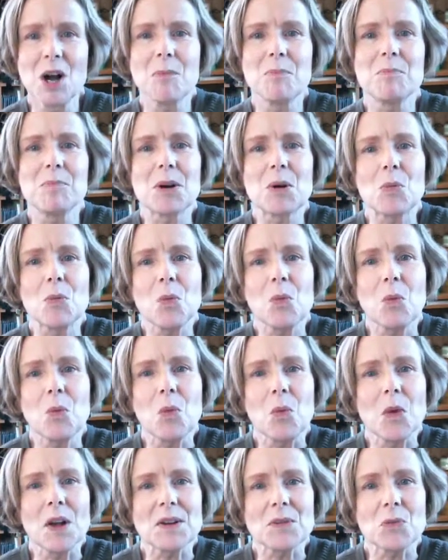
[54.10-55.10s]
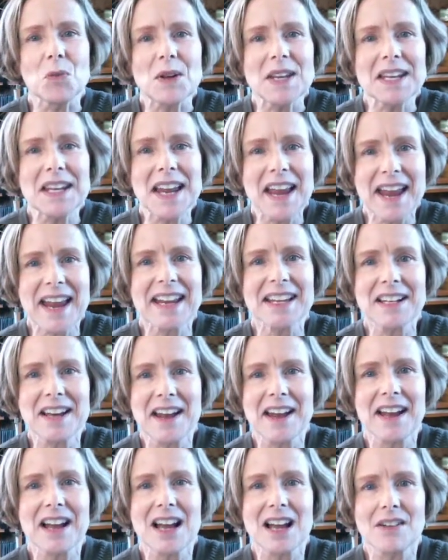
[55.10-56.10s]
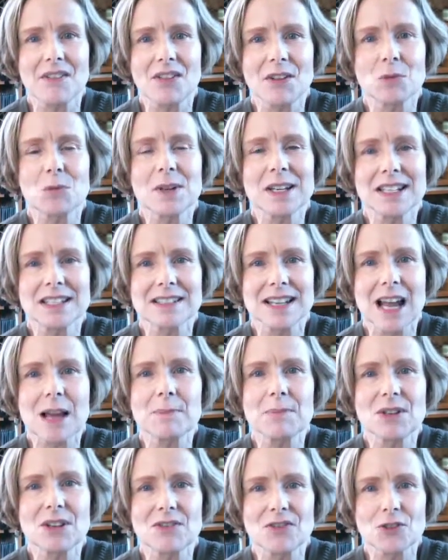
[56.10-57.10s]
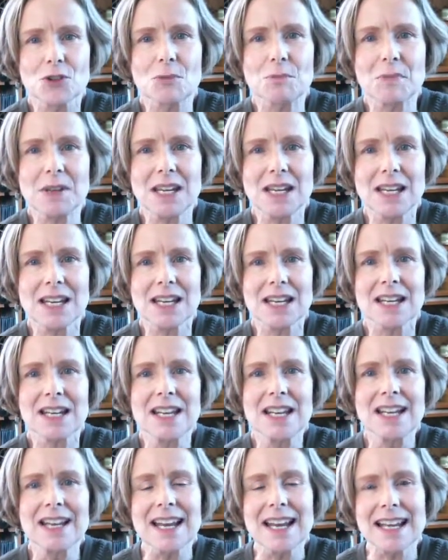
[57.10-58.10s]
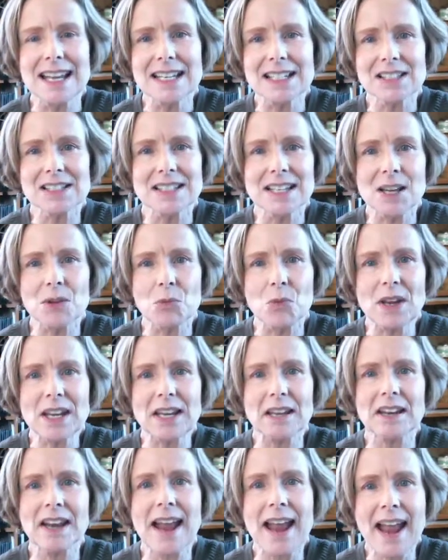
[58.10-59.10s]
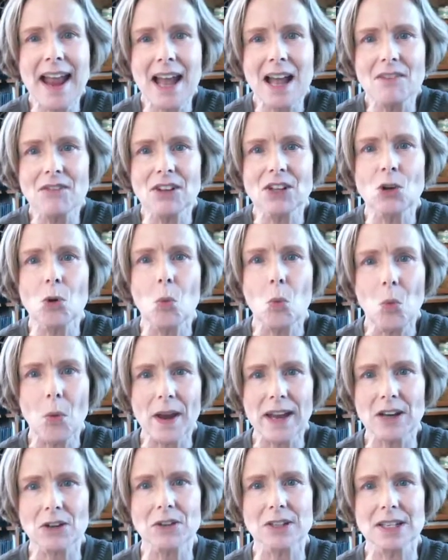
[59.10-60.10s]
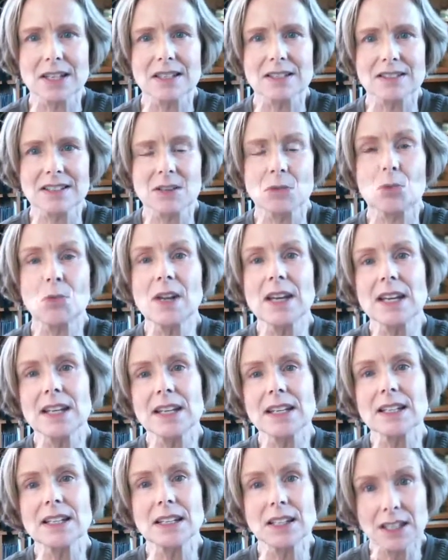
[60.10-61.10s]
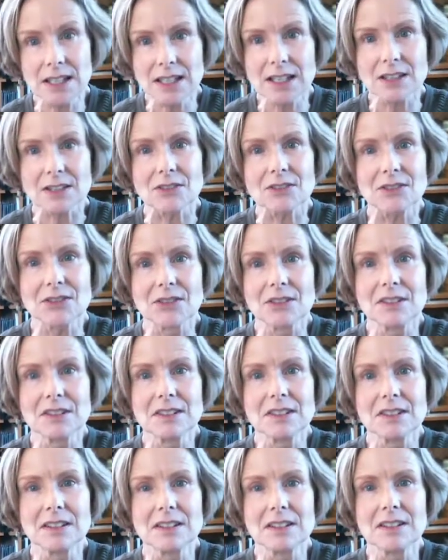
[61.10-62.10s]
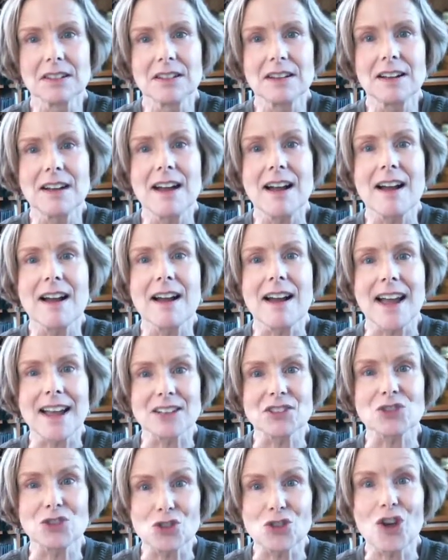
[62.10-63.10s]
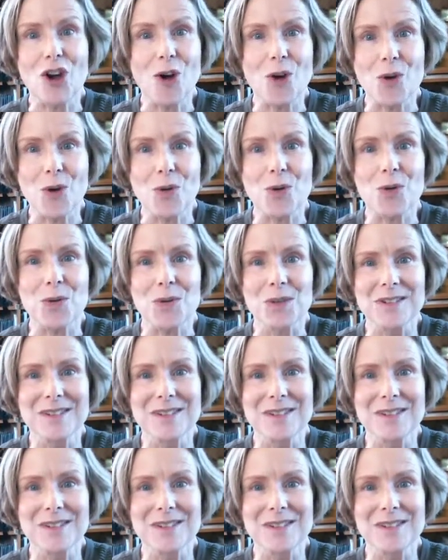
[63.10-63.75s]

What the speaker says: But what we can have, and what has happened for me, is that we can have an awareness and we can live as though